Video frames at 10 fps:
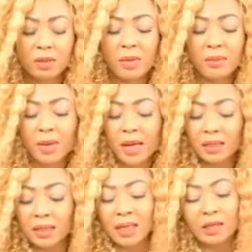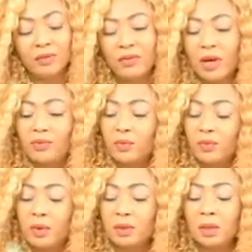Remember, at the end of
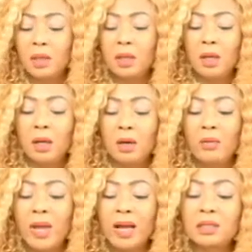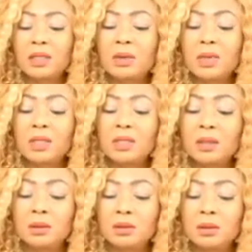everyone, we ask a
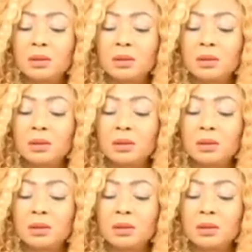question.